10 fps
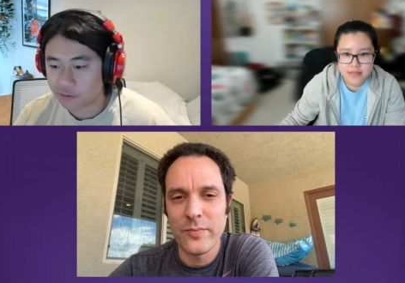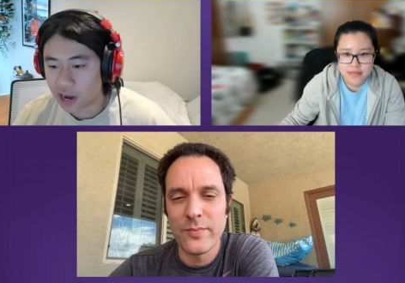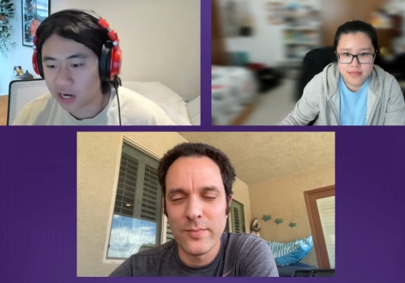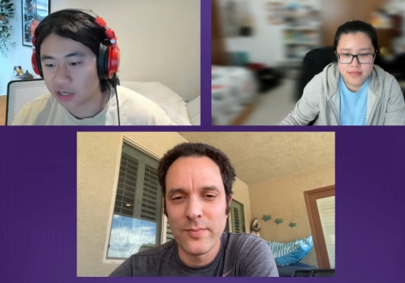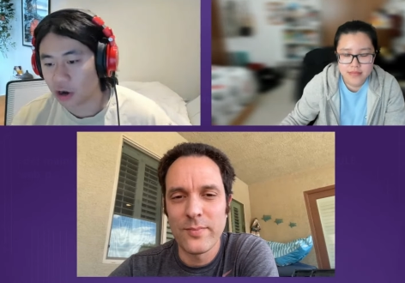
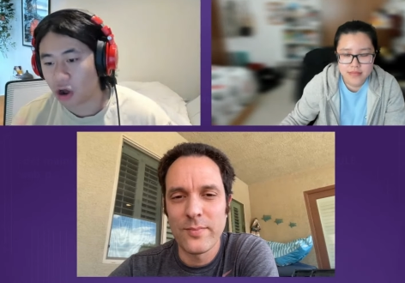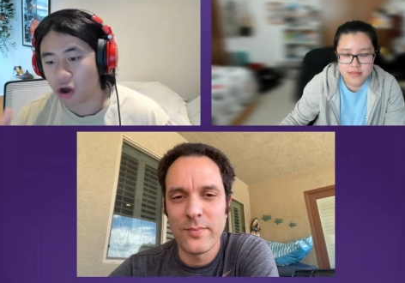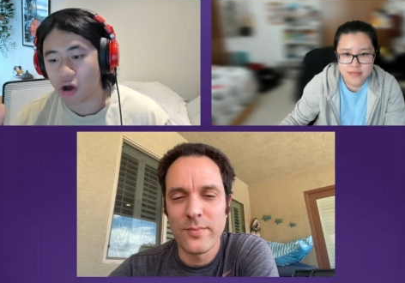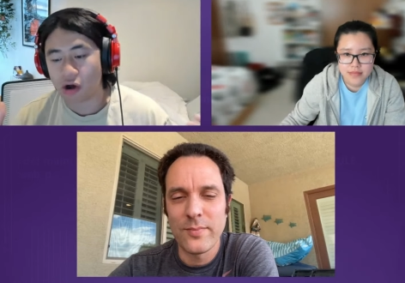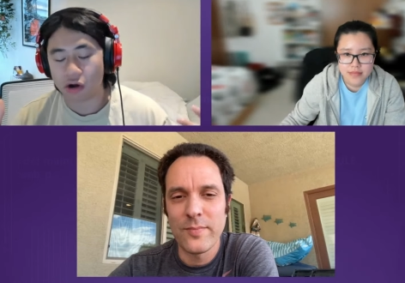Speaker 1: find
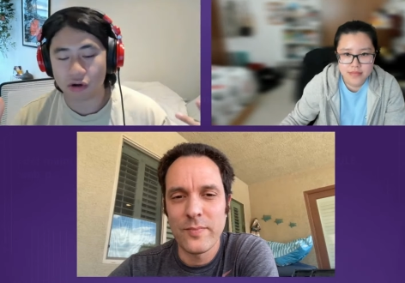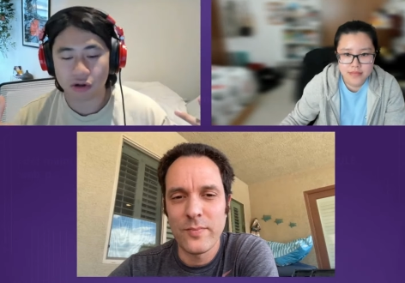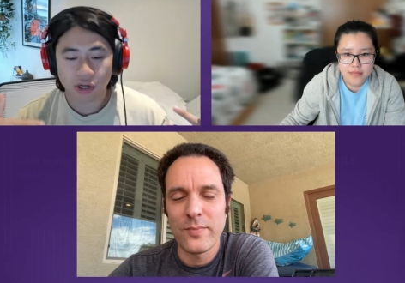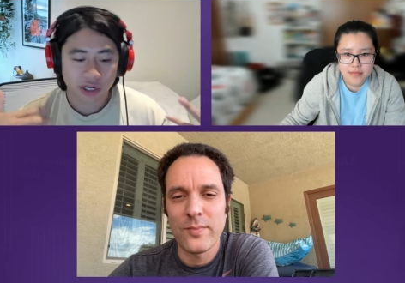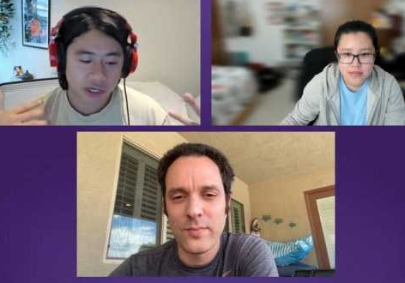
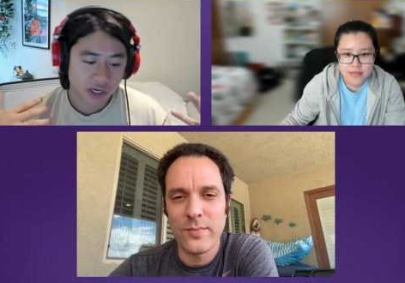all